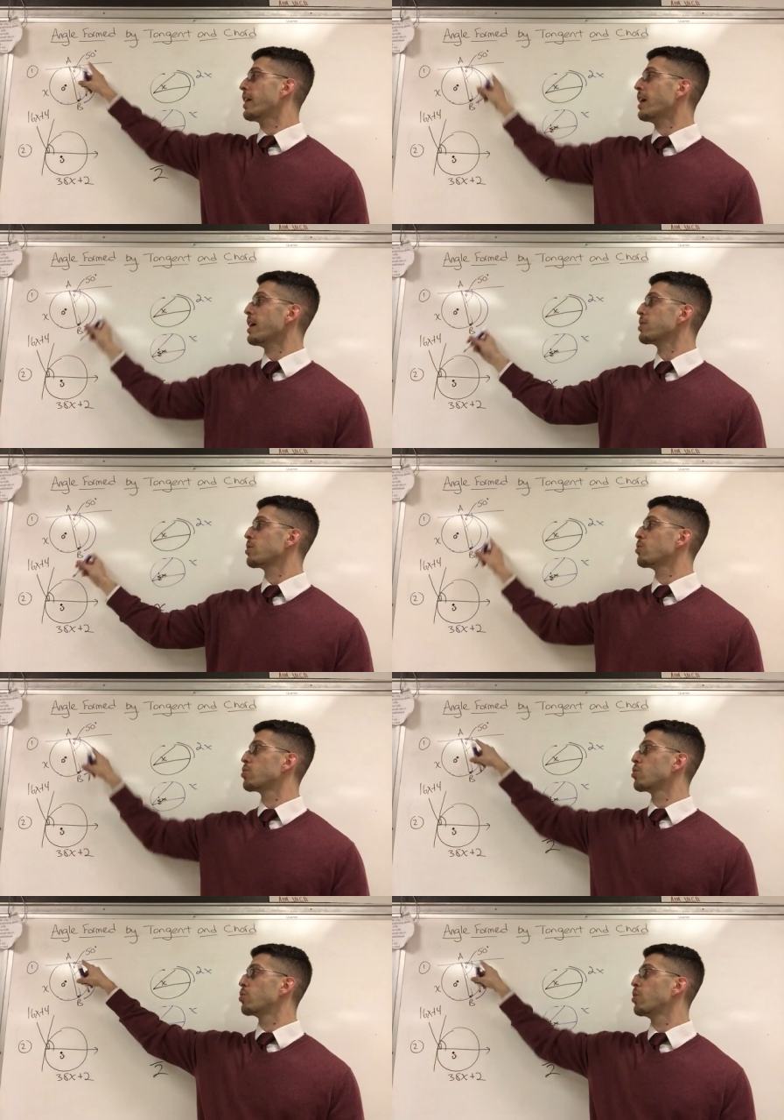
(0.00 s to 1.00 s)
they ask you
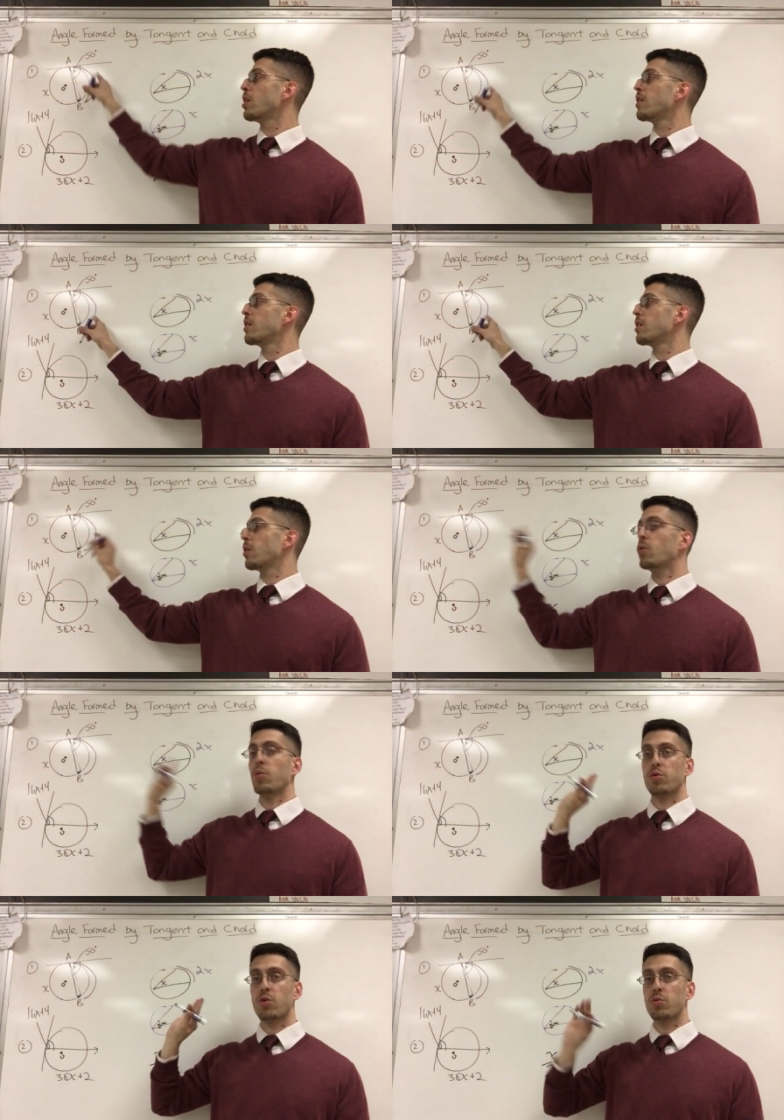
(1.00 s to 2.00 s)
to,
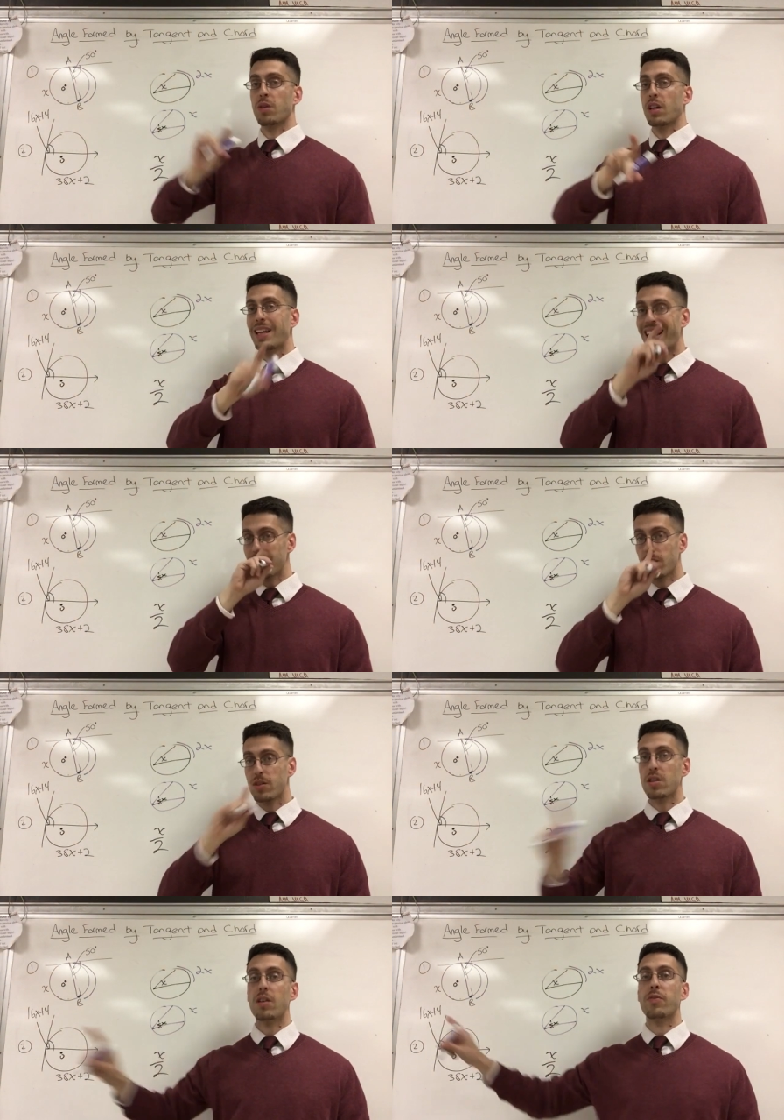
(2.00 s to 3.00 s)
oh, excuse me, and they ask you
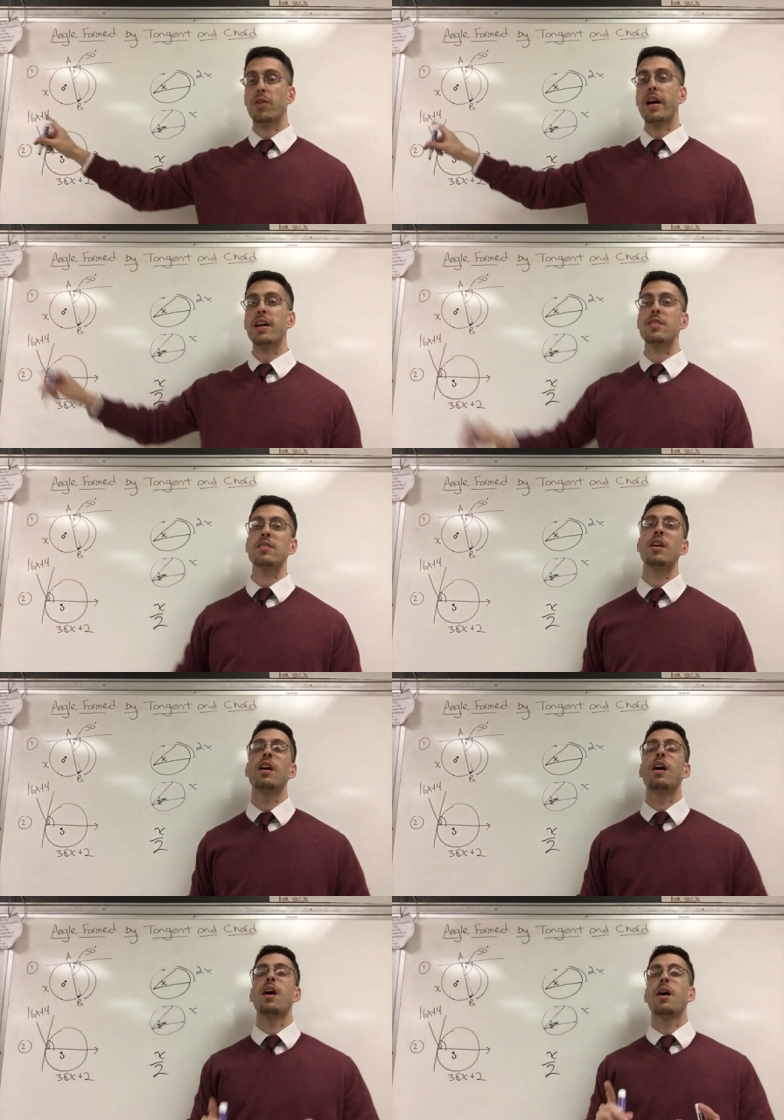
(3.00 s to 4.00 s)
to solve for x,
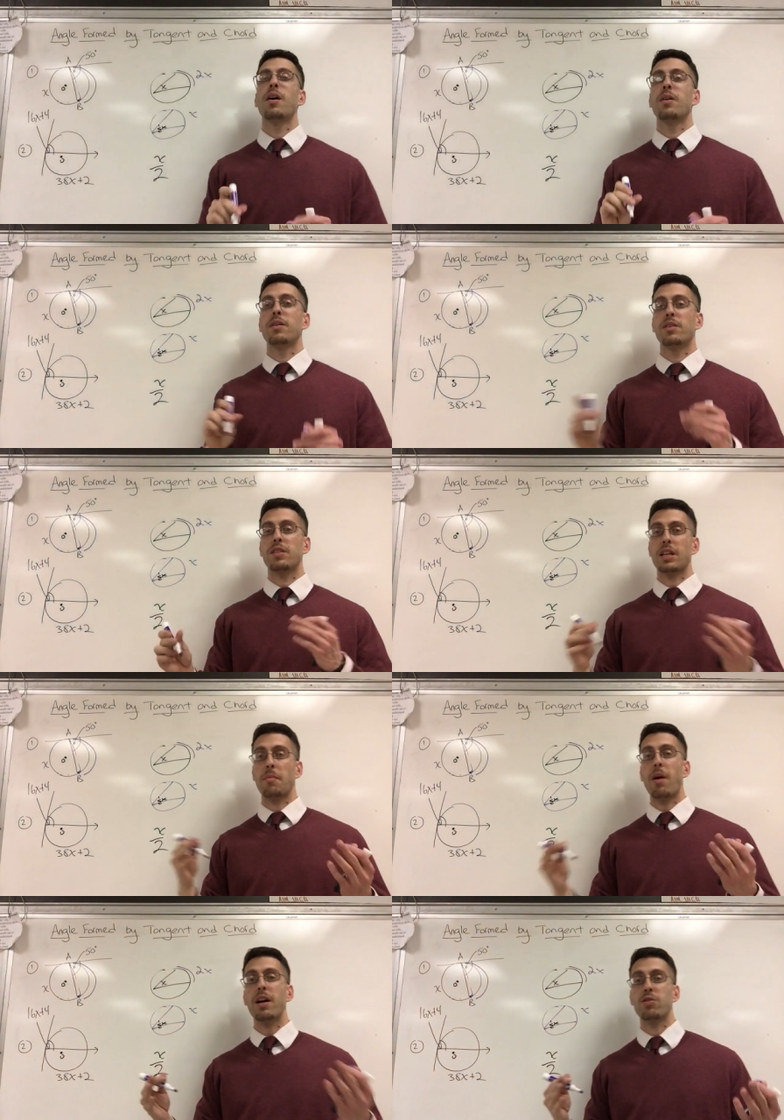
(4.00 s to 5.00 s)
it's like
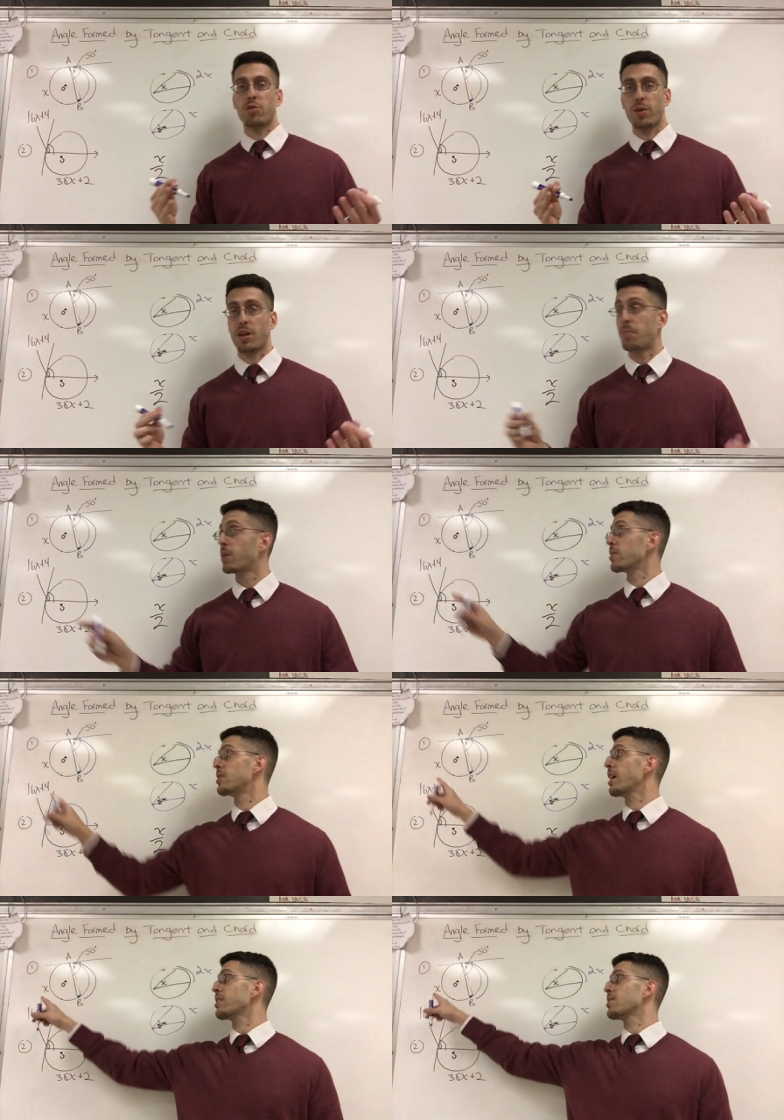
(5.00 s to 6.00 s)
a mind trick because
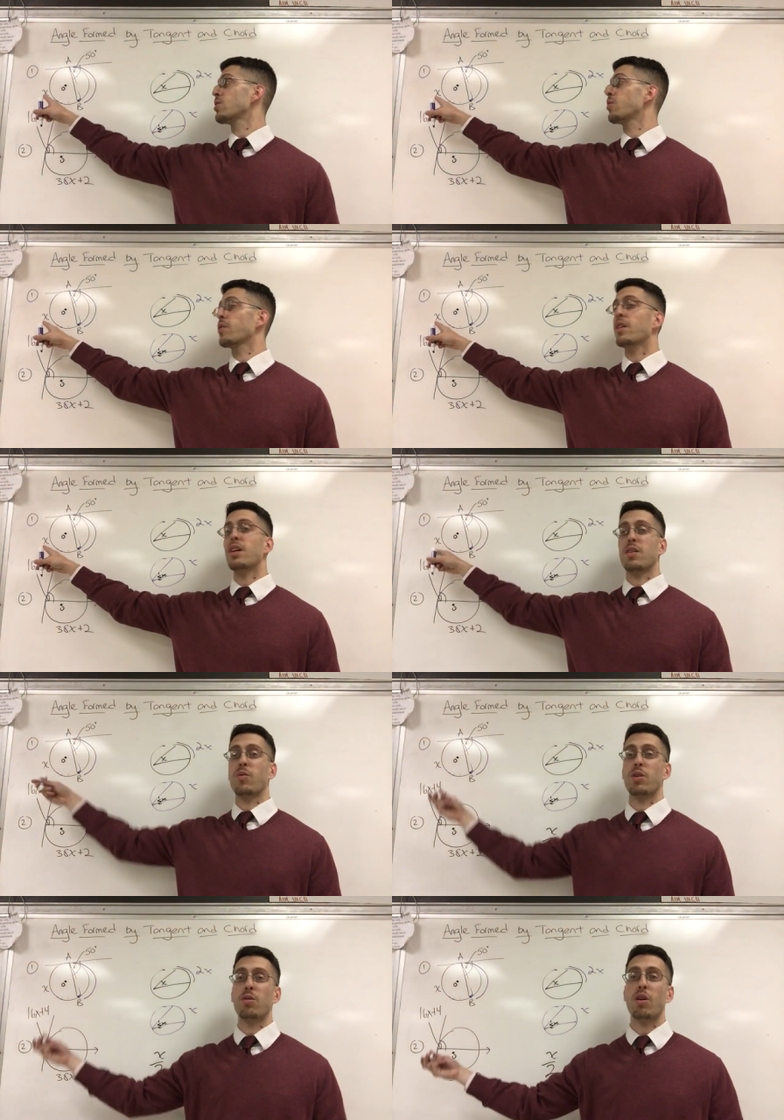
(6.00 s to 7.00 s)
the x is over there.
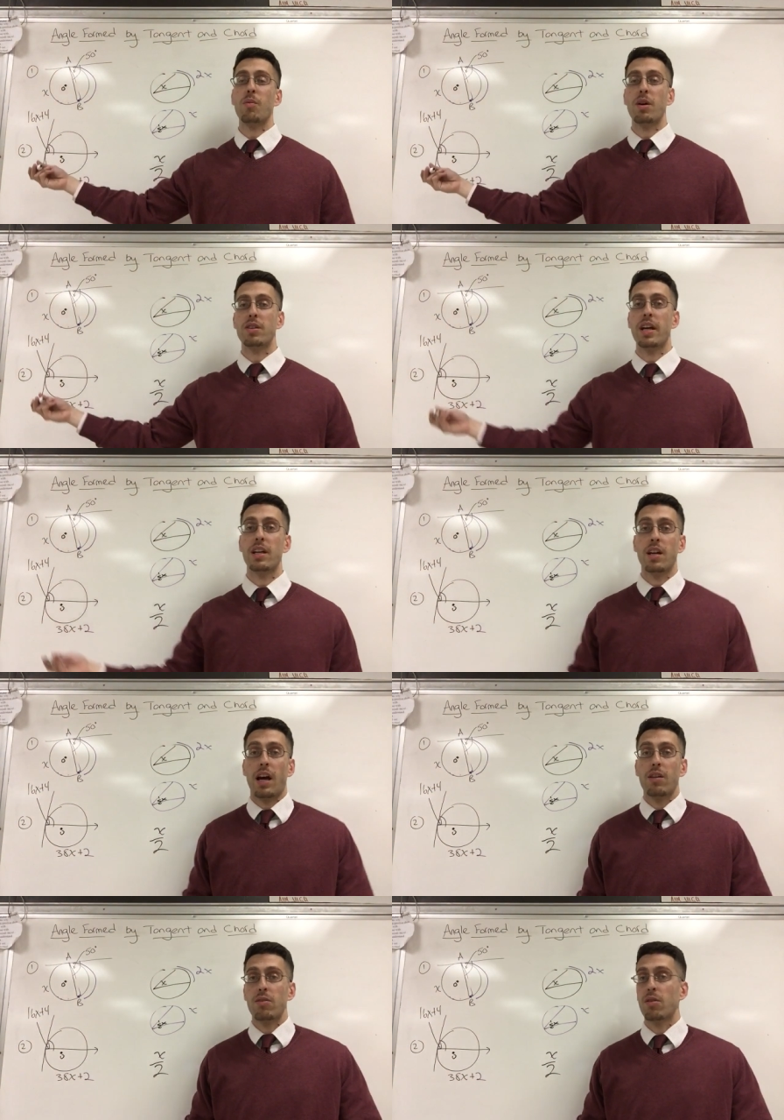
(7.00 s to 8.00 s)
What do you know about that?
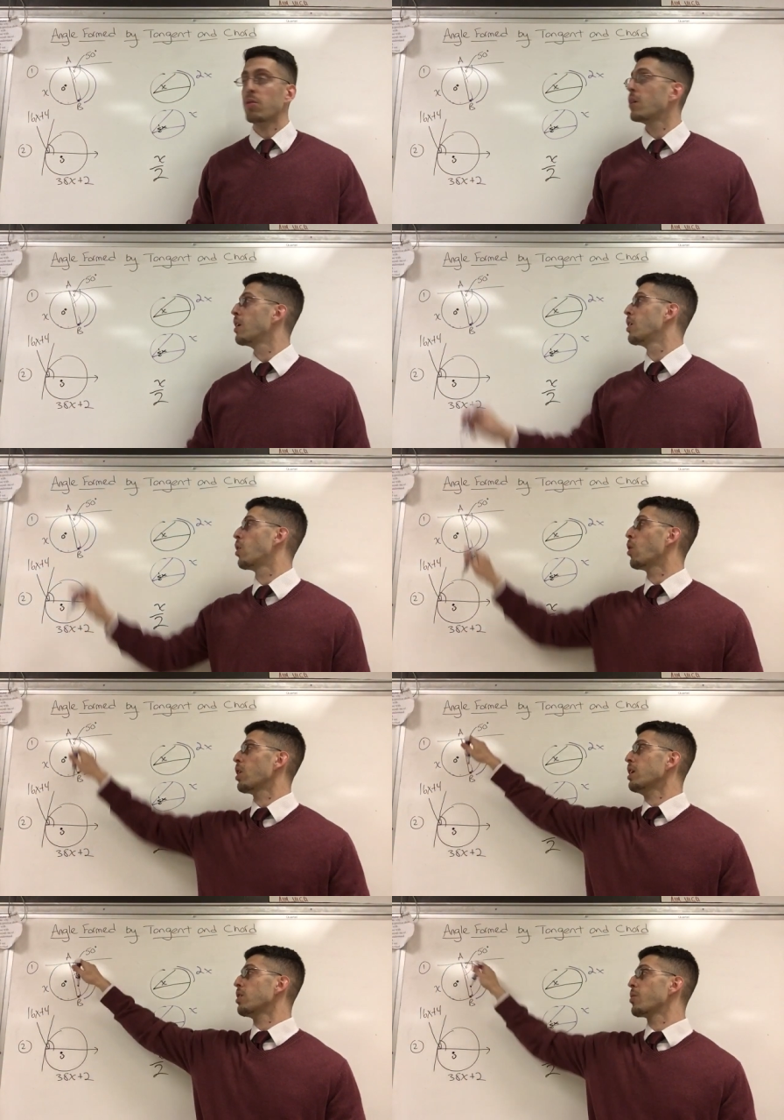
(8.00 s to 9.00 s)
I don't know.
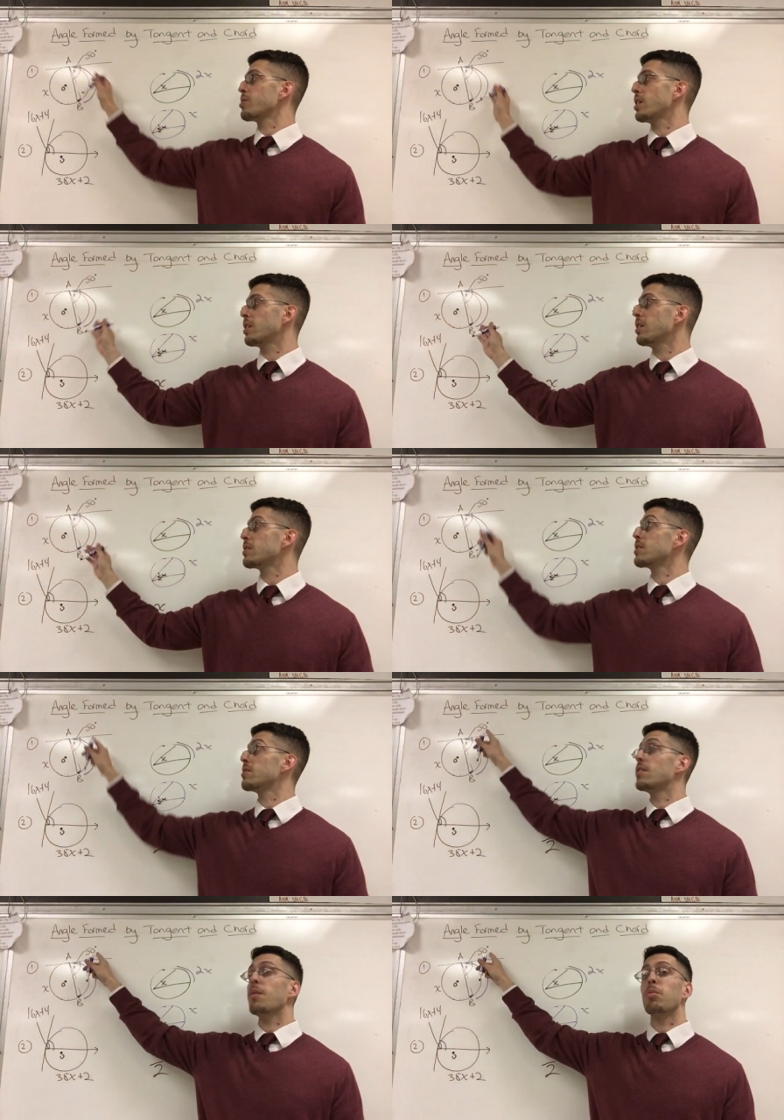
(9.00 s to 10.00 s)
All I know is that this is
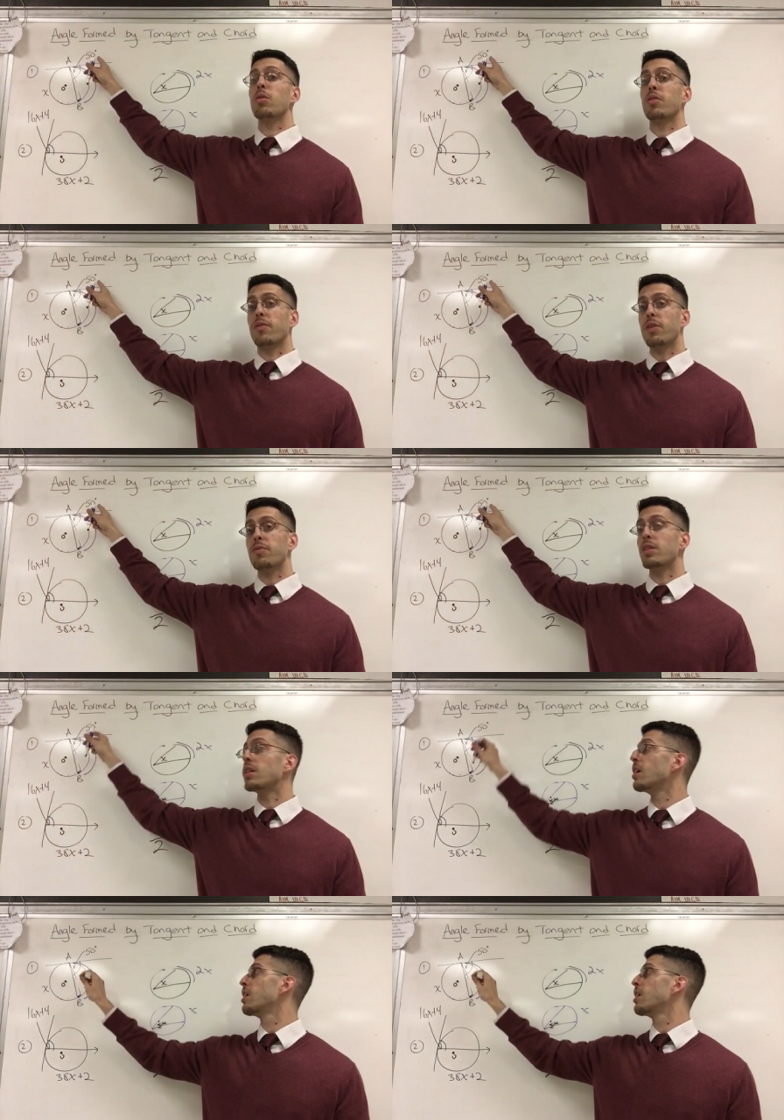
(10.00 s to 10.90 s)
double the 50.